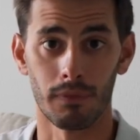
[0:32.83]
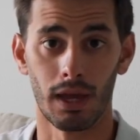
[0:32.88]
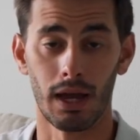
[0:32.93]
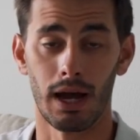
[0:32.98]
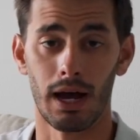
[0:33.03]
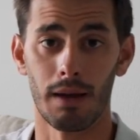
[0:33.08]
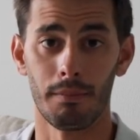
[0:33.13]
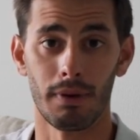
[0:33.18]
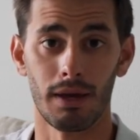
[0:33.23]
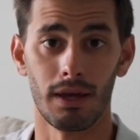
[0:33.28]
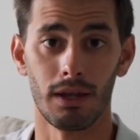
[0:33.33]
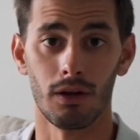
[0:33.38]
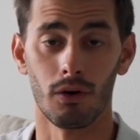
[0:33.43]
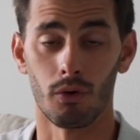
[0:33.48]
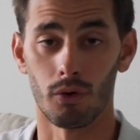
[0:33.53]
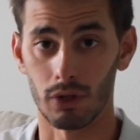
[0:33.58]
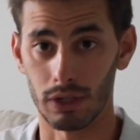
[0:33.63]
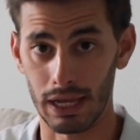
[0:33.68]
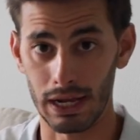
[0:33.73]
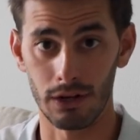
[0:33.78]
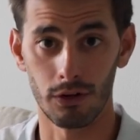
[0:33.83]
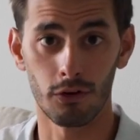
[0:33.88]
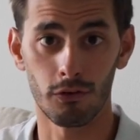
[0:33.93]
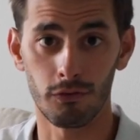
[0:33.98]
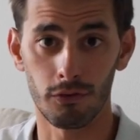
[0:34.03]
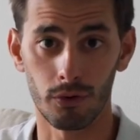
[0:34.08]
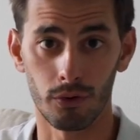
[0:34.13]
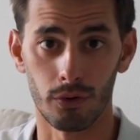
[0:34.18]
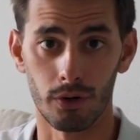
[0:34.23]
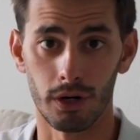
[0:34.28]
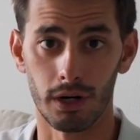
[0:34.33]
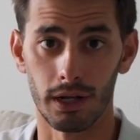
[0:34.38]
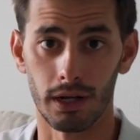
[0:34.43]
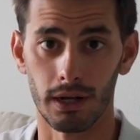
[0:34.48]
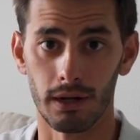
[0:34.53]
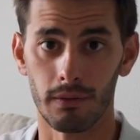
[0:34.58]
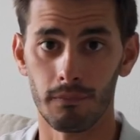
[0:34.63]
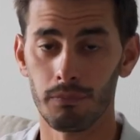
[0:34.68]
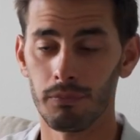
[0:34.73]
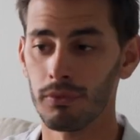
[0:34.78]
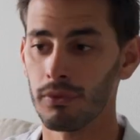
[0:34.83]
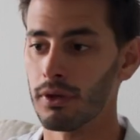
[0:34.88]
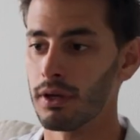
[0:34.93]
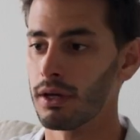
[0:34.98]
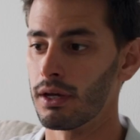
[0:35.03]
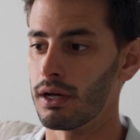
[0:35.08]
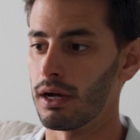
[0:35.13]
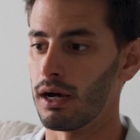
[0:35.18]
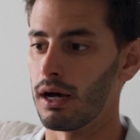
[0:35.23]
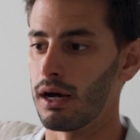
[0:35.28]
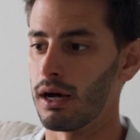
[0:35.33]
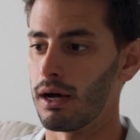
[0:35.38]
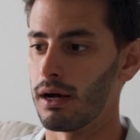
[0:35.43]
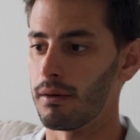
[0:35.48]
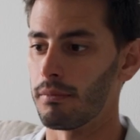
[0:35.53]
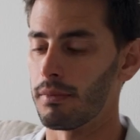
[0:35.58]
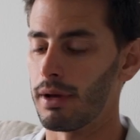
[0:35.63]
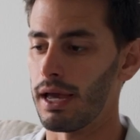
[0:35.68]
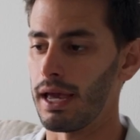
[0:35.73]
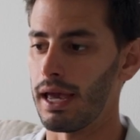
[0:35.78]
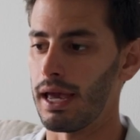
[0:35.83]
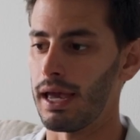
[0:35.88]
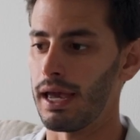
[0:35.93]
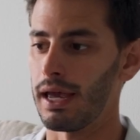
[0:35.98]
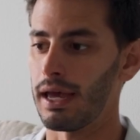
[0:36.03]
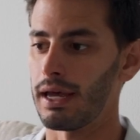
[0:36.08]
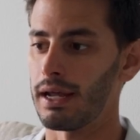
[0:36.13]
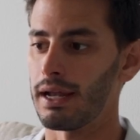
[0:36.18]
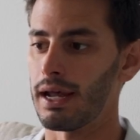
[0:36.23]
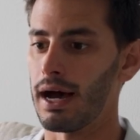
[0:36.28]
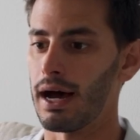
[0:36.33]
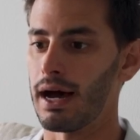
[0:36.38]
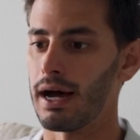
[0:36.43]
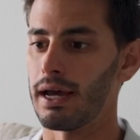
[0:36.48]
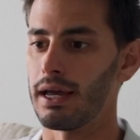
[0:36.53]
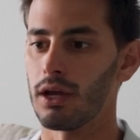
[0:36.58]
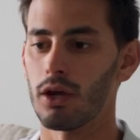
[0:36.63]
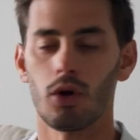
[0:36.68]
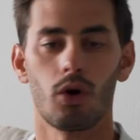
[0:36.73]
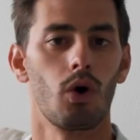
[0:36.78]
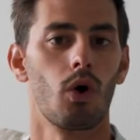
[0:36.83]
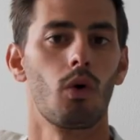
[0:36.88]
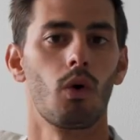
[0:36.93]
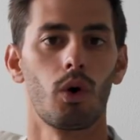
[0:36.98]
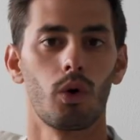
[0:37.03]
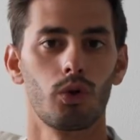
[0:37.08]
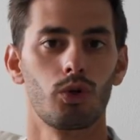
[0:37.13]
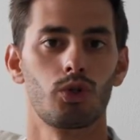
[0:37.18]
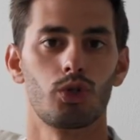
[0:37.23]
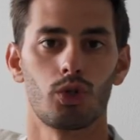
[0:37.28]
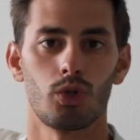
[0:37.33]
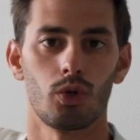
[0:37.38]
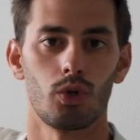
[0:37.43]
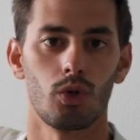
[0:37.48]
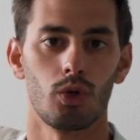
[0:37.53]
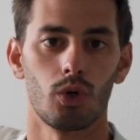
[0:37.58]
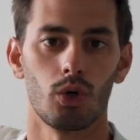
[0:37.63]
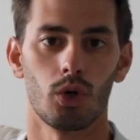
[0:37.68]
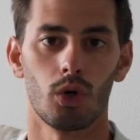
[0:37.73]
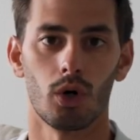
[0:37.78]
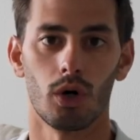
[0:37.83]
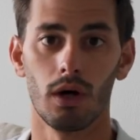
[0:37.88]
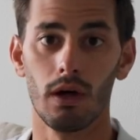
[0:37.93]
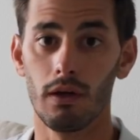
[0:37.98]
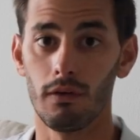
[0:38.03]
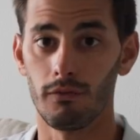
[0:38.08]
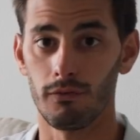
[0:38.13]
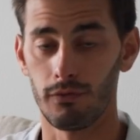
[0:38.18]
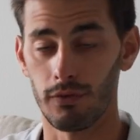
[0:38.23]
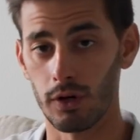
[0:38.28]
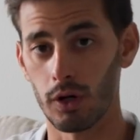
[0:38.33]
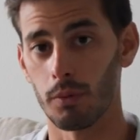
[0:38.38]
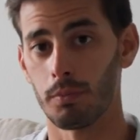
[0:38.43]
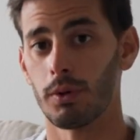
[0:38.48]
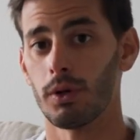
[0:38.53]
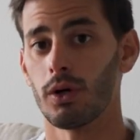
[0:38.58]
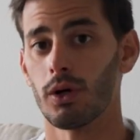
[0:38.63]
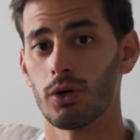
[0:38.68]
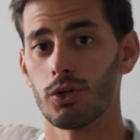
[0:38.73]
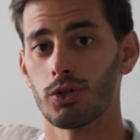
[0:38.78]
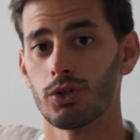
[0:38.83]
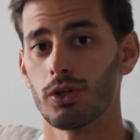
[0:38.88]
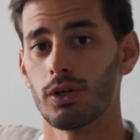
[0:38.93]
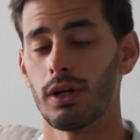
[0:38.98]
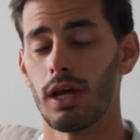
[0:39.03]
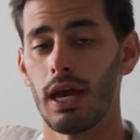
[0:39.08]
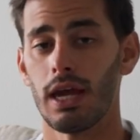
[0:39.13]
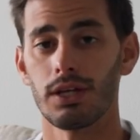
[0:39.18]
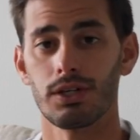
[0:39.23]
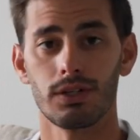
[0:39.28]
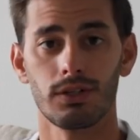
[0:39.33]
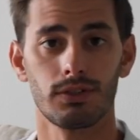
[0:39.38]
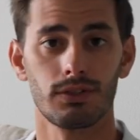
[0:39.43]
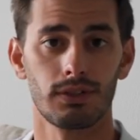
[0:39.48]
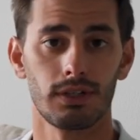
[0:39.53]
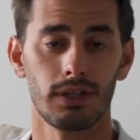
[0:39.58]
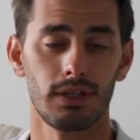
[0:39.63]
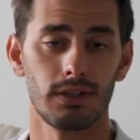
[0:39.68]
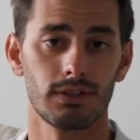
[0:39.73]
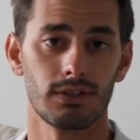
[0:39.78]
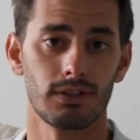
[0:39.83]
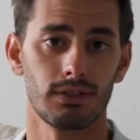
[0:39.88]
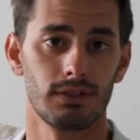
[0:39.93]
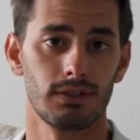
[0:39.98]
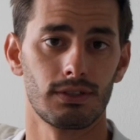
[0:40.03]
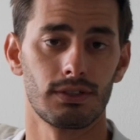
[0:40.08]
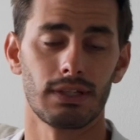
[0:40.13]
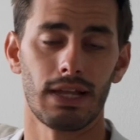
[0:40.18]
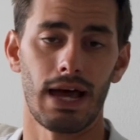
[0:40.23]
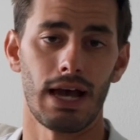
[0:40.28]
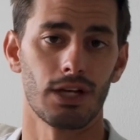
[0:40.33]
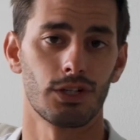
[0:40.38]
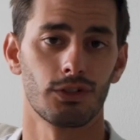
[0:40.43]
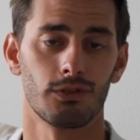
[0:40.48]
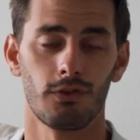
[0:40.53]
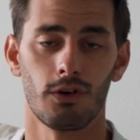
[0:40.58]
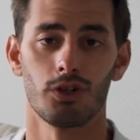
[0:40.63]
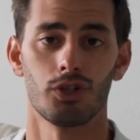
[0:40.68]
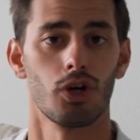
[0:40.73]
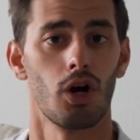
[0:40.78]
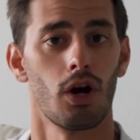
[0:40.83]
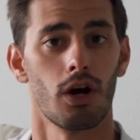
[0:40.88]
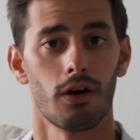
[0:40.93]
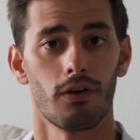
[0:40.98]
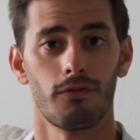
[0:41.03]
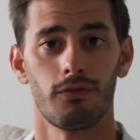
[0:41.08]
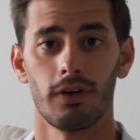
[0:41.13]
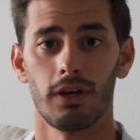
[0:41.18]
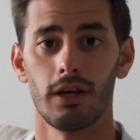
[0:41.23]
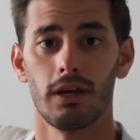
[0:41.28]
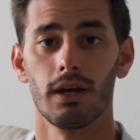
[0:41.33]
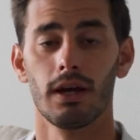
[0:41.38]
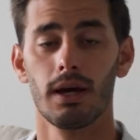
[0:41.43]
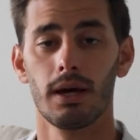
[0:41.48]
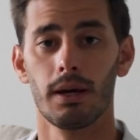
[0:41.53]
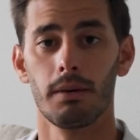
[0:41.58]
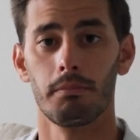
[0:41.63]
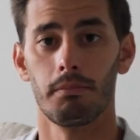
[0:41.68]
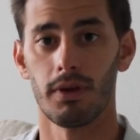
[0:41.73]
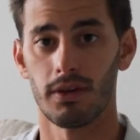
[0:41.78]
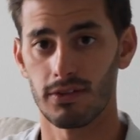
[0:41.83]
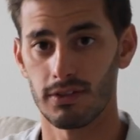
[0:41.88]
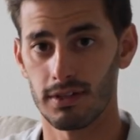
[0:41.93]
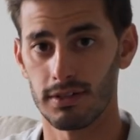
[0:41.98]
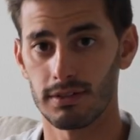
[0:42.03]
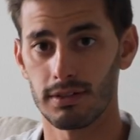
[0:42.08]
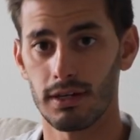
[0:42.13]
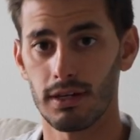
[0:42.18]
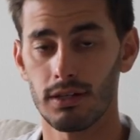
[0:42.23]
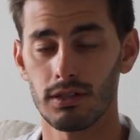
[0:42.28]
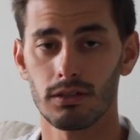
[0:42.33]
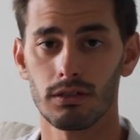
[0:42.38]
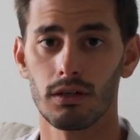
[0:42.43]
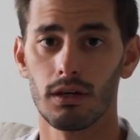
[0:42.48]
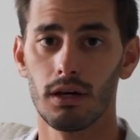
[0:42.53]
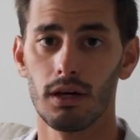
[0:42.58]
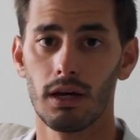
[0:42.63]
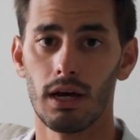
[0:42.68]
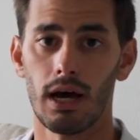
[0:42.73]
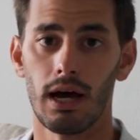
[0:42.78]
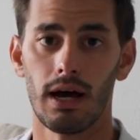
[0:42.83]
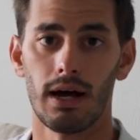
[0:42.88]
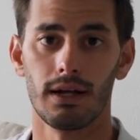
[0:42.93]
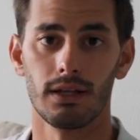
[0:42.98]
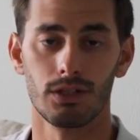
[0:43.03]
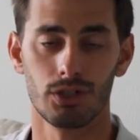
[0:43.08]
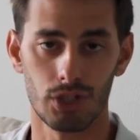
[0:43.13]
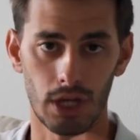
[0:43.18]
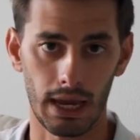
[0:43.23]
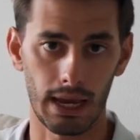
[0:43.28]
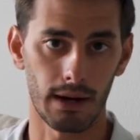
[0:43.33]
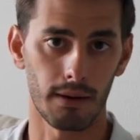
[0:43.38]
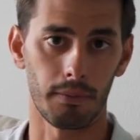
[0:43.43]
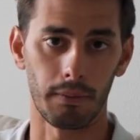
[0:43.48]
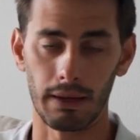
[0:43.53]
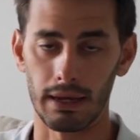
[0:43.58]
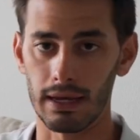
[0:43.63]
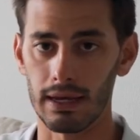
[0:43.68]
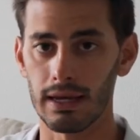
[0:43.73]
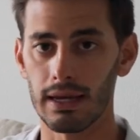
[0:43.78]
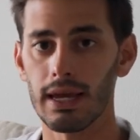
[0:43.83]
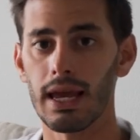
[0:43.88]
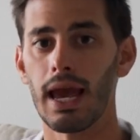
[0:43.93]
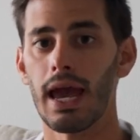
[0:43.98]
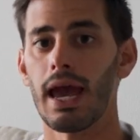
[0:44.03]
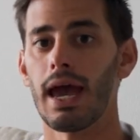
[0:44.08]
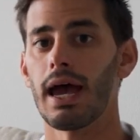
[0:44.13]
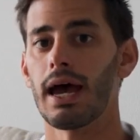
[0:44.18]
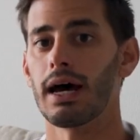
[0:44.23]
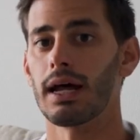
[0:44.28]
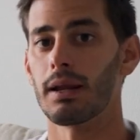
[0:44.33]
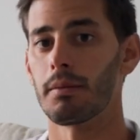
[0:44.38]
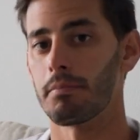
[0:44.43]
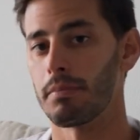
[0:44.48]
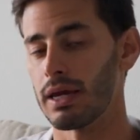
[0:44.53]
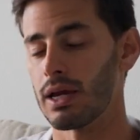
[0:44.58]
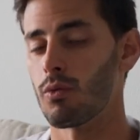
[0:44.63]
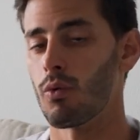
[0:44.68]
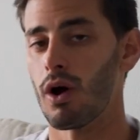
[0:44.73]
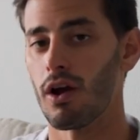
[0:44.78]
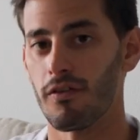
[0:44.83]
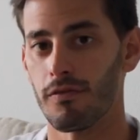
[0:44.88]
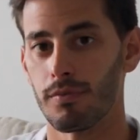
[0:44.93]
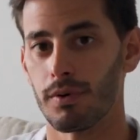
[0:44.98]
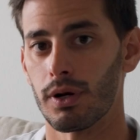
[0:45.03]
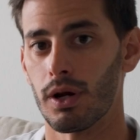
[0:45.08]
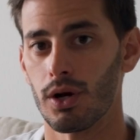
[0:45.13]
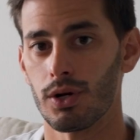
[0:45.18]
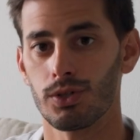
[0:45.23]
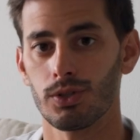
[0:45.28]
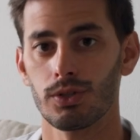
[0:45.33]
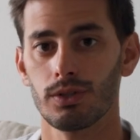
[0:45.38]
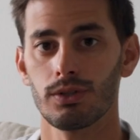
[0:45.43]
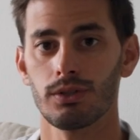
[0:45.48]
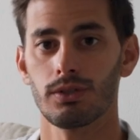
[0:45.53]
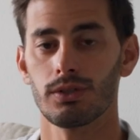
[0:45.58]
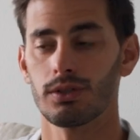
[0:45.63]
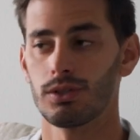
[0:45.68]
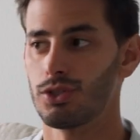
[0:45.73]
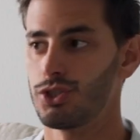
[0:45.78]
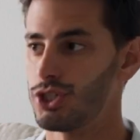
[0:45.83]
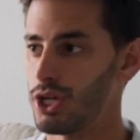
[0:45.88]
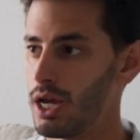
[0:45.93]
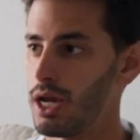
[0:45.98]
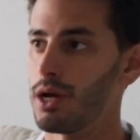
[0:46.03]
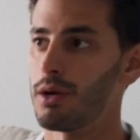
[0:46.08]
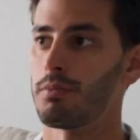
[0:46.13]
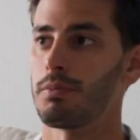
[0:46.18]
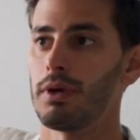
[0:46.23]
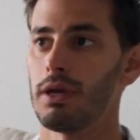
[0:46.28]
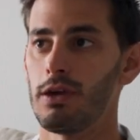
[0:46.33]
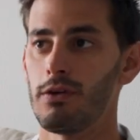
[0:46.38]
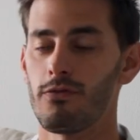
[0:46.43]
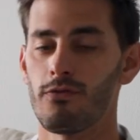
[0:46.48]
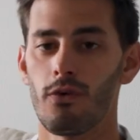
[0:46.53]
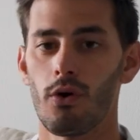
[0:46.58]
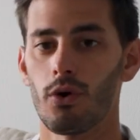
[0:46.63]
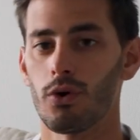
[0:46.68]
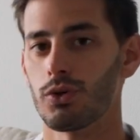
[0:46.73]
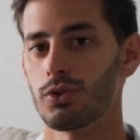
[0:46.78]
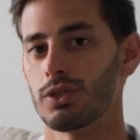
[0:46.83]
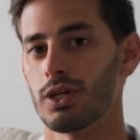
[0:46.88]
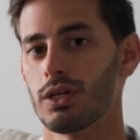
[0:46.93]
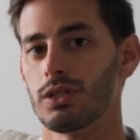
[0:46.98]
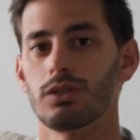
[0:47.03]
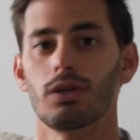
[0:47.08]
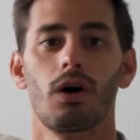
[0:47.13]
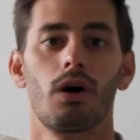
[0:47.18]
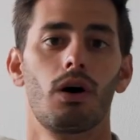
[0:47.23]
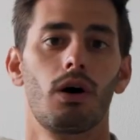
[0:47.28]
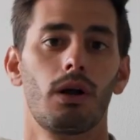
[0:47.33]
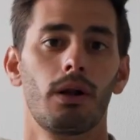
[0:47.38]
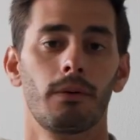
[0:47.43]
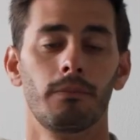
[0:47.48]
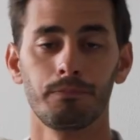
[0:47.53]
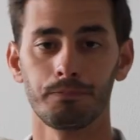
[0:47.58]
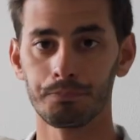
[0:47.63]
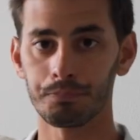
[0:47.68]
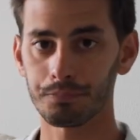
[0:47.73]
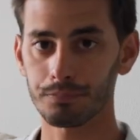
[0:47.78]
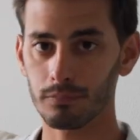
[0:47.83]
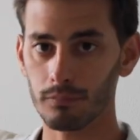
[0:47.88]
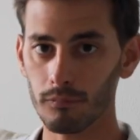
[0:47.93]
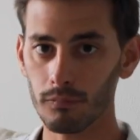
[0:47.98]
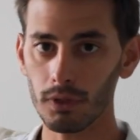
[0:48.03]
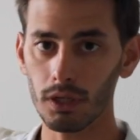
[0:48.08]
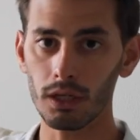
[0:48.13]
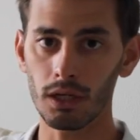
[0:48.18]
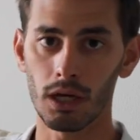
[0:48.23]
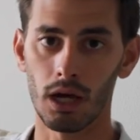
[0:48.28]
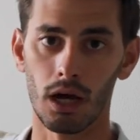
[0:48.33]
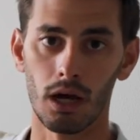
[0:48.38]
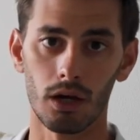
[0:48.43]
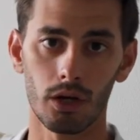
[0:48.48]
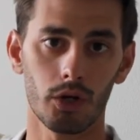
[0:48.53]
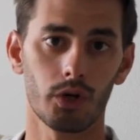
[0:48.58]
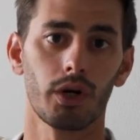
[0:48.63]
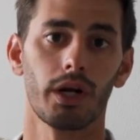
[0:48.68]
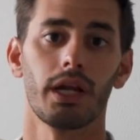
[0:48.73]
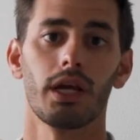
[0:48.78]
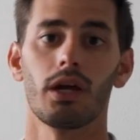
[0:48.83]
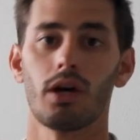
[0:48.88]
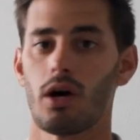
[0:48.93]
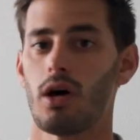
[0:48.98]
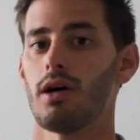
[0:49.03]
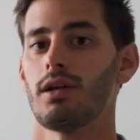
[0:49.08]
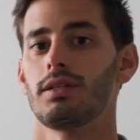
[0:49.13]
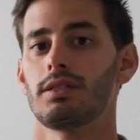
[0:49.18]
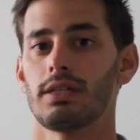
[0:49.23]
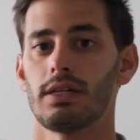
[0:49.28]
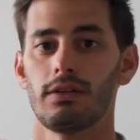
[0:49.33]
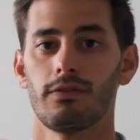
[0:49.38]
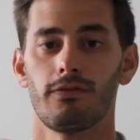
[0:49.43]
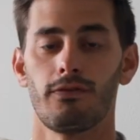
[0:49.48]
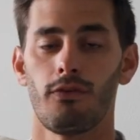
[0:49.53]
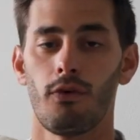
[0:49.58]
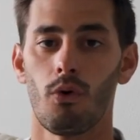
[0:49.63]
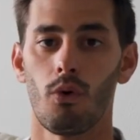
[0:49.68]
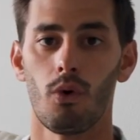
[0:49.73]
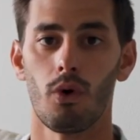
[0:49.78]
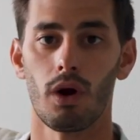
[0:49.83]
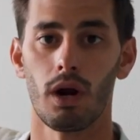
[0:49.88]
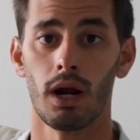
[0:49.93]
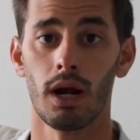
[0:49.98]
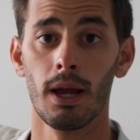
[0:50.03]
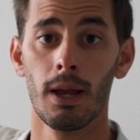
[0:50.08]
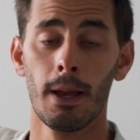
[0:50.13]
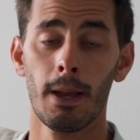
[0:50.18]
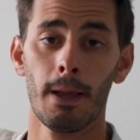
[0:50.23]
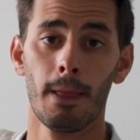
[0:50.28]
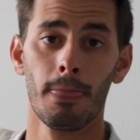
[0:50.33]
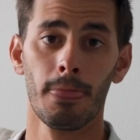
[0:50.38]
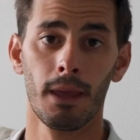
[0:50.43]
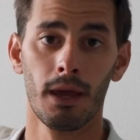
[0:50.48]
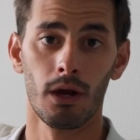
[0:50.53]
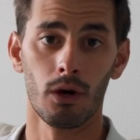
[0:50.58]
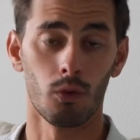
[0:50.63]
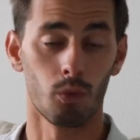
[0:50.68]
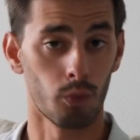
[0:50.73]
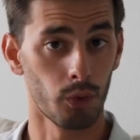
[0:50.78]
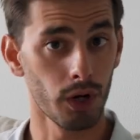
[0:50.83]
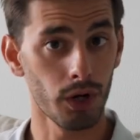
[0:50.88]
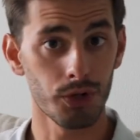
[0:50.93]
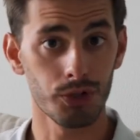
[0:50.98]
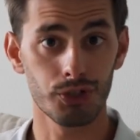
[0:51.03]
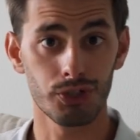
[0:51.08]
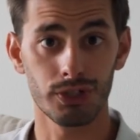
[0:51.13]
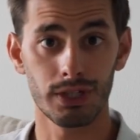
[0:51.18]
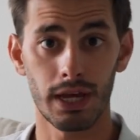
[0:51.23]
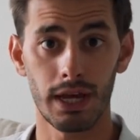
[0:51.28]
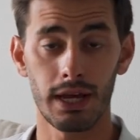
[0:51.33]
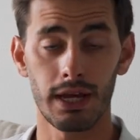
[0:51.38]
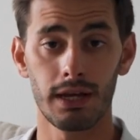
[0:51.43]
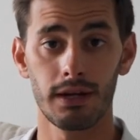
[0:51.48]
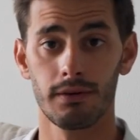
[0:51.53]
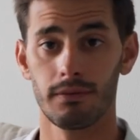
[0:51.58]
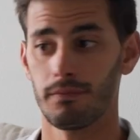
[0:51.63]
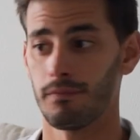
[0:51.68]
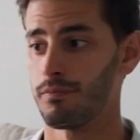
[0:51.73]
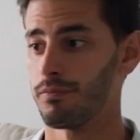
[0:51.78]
I'm in Orlando, Florida, and I go on to video production agencies slash photography businesses, JRP and Big Wave Productions. JRP focuses on creating content for real estate